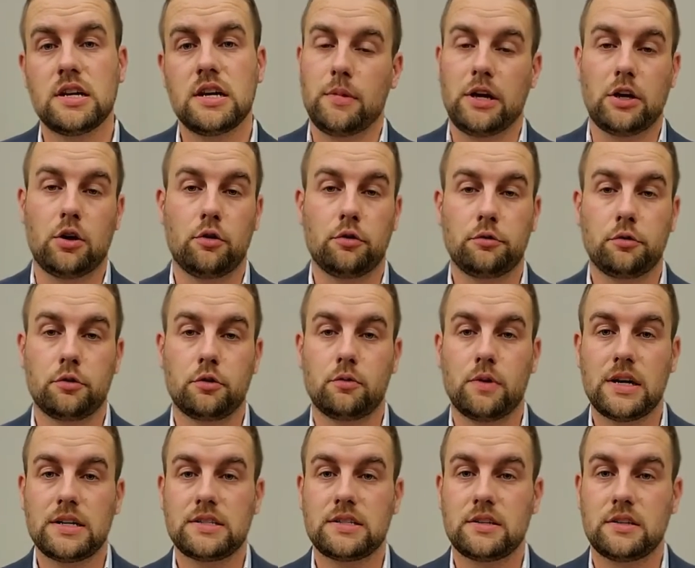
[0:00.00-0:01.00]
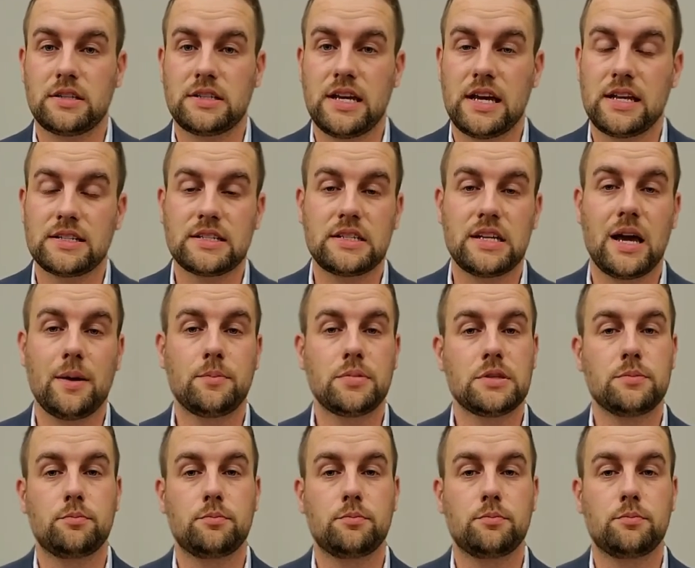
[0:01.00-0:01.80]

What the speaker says: and go through the rest of the 10 steps.